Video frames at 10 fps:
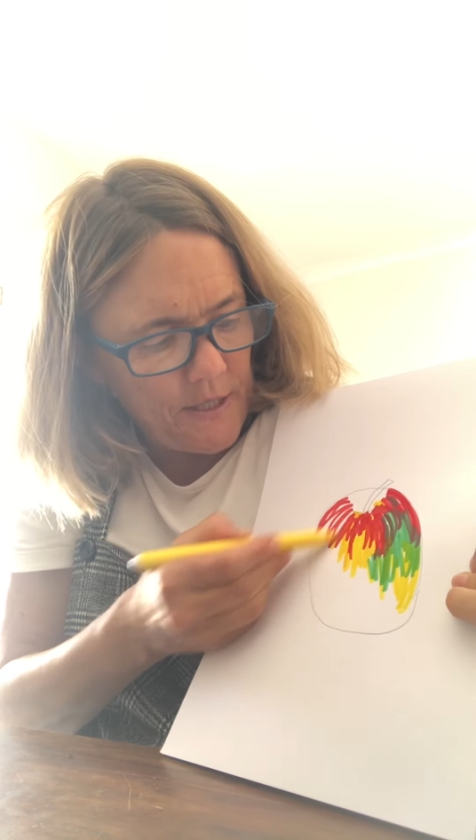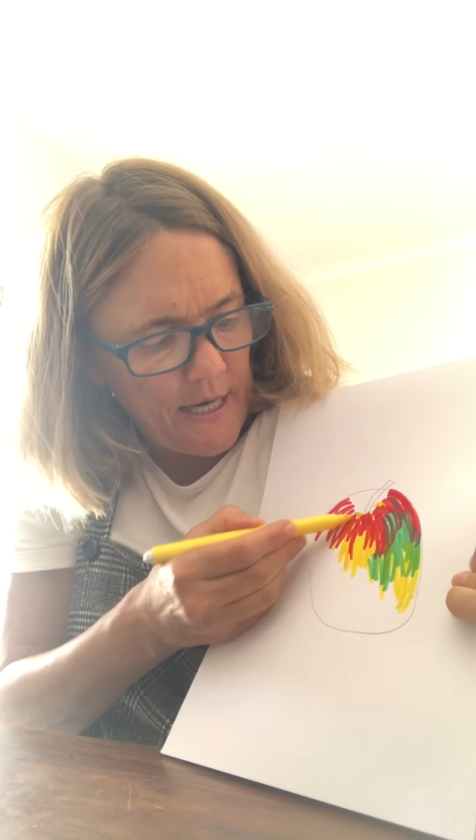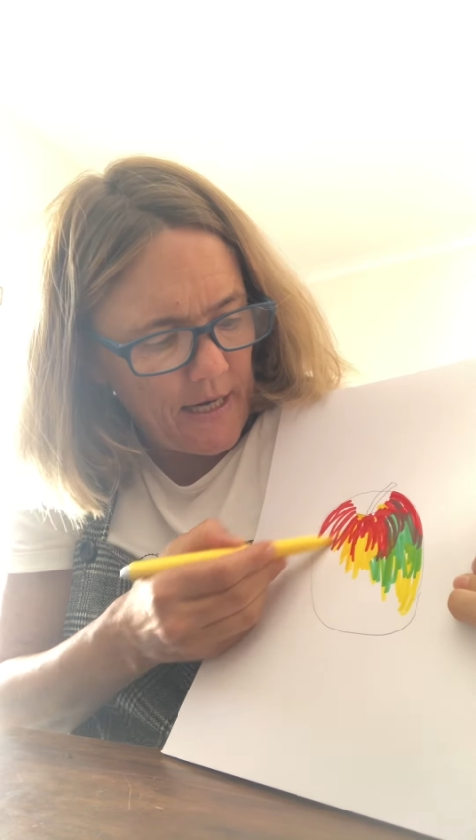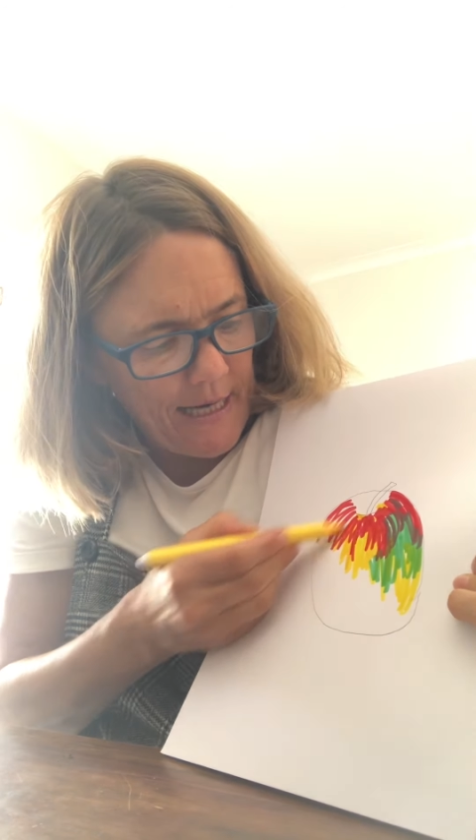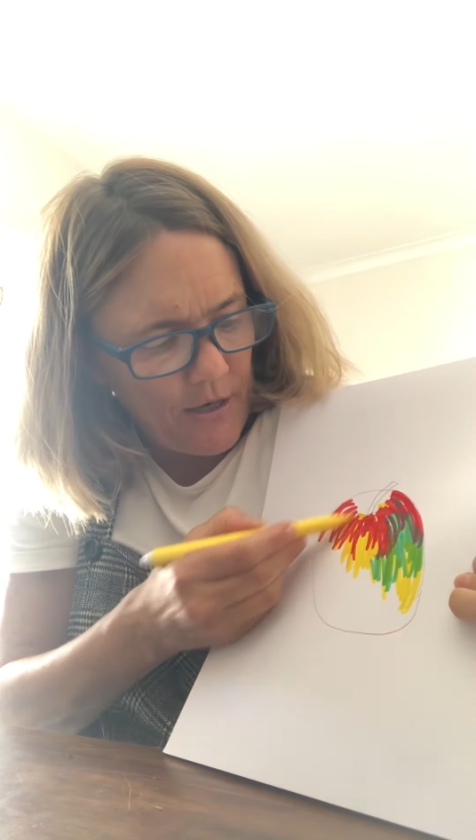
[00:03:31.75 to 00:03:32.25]

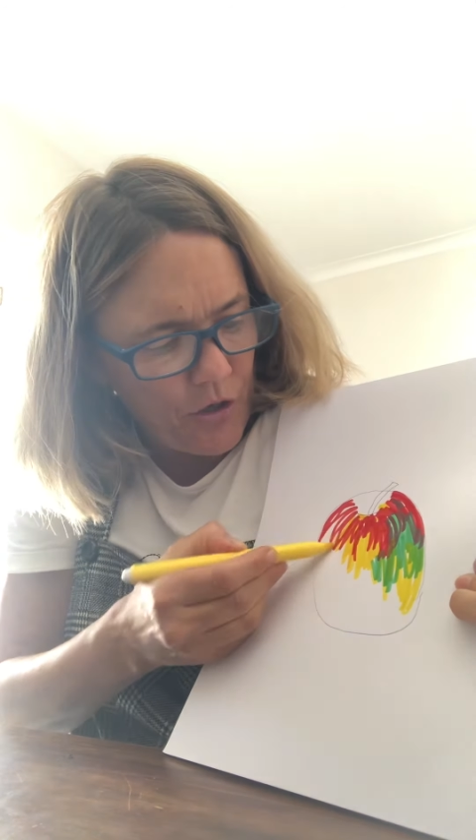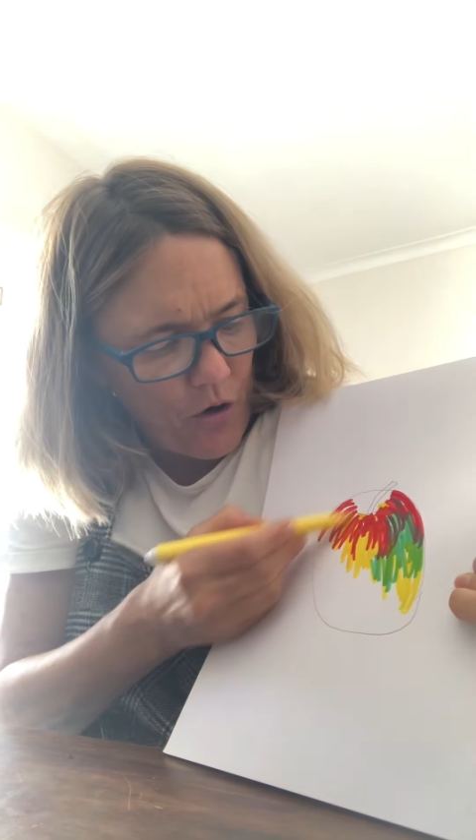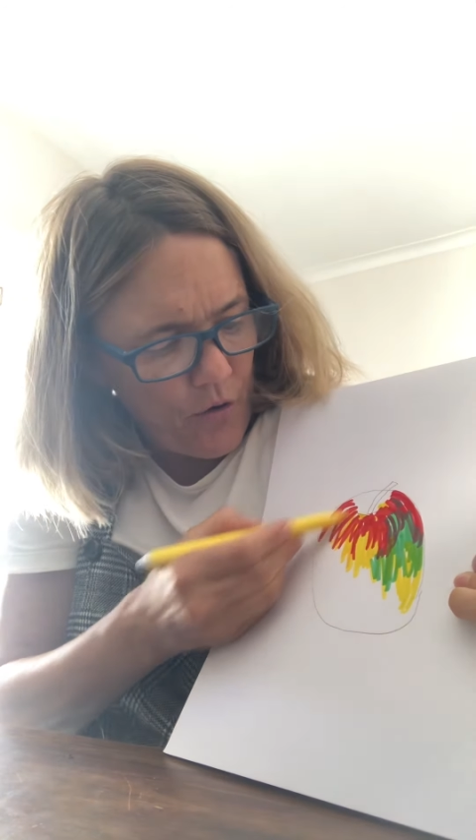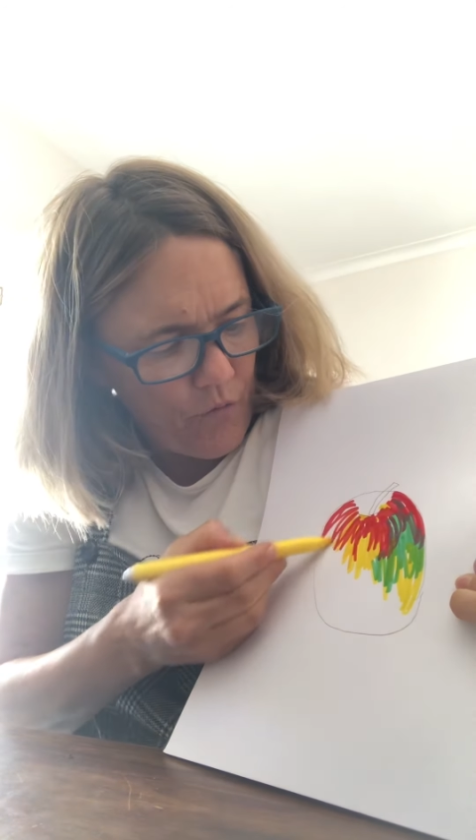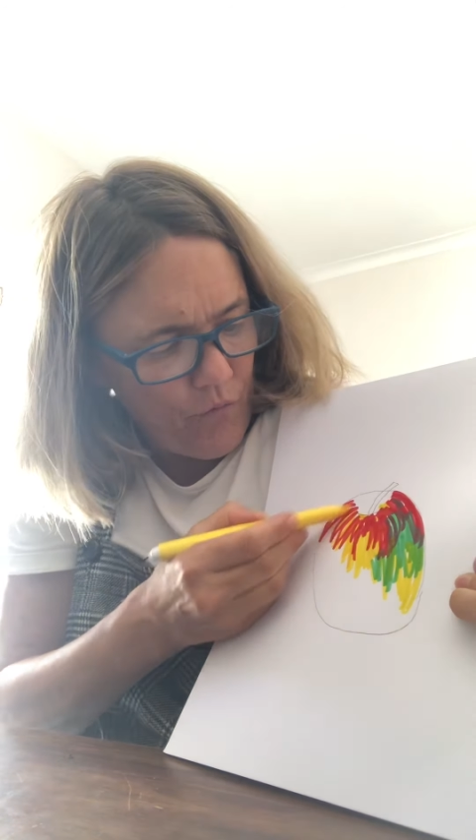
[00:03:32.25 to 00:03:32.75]
in and let it
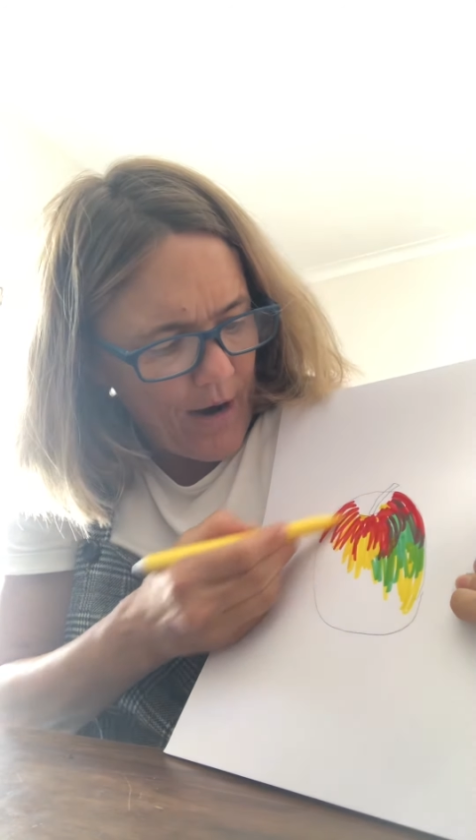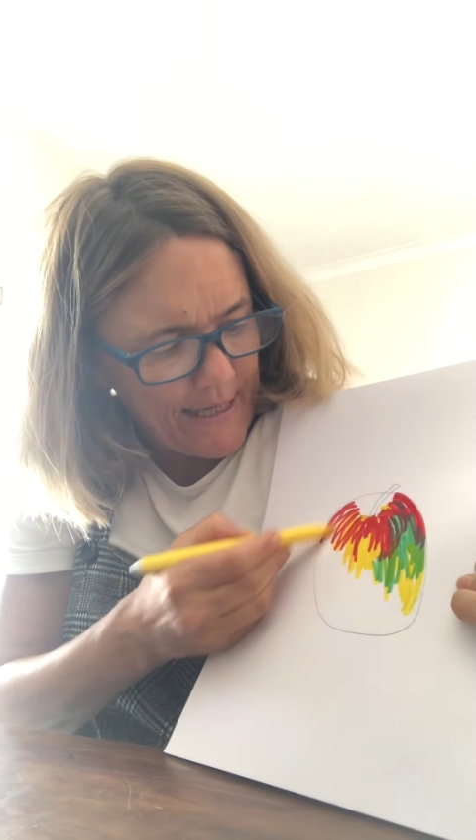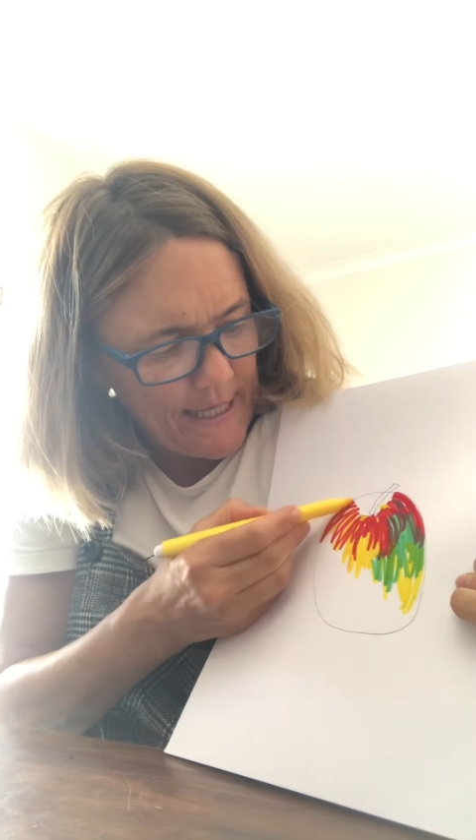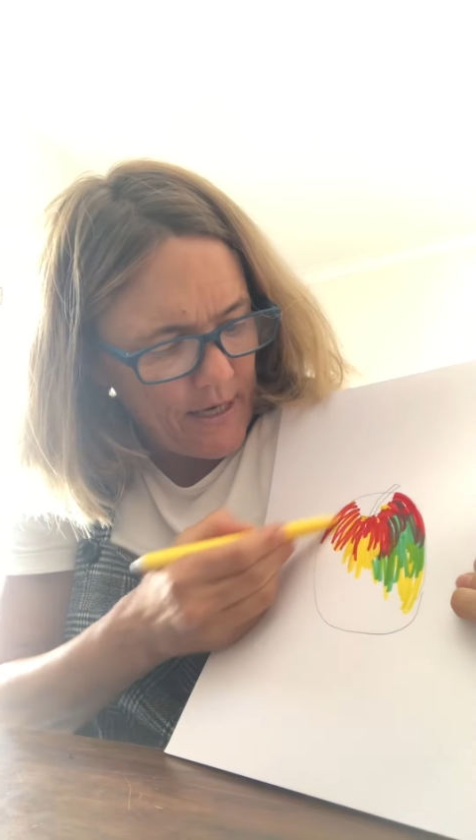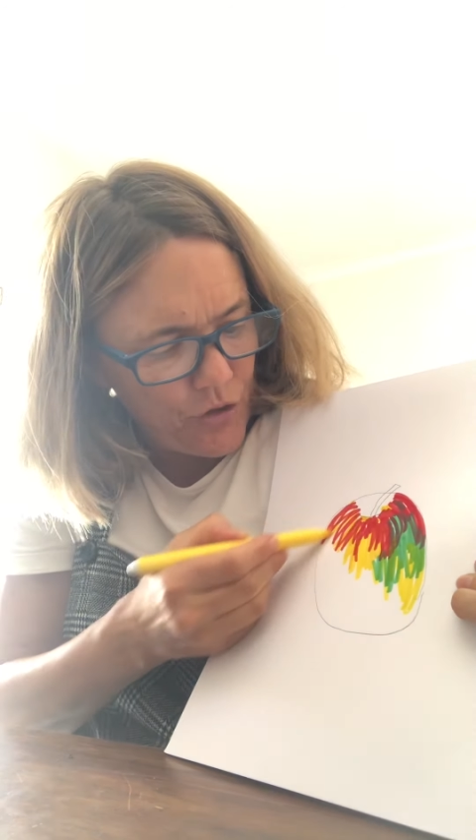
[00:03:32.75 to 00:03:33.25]
go
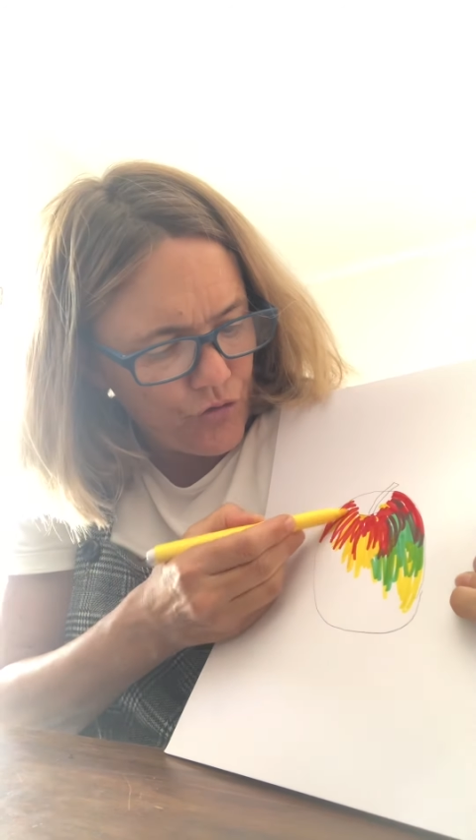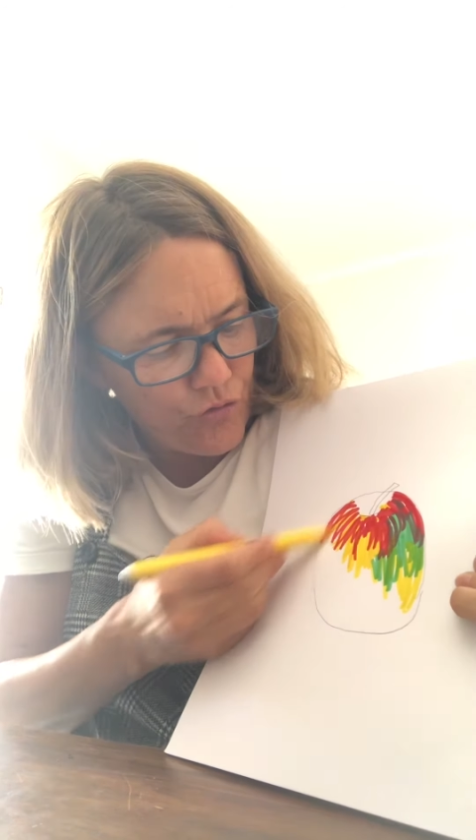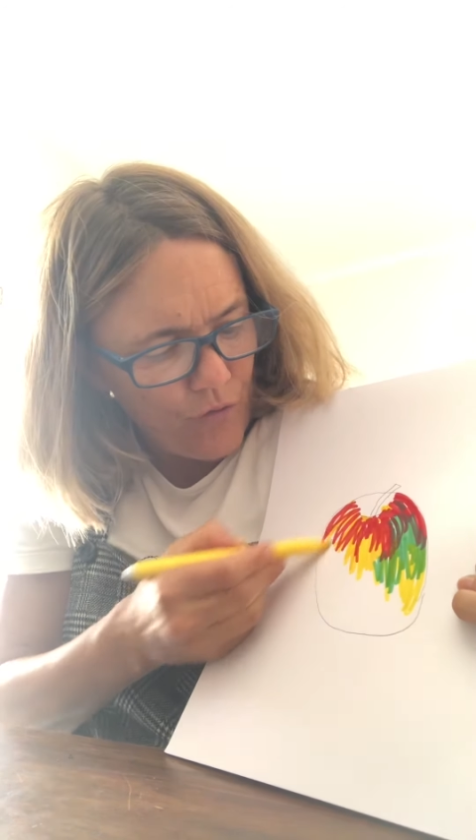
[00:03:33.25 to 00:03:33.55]
right in, and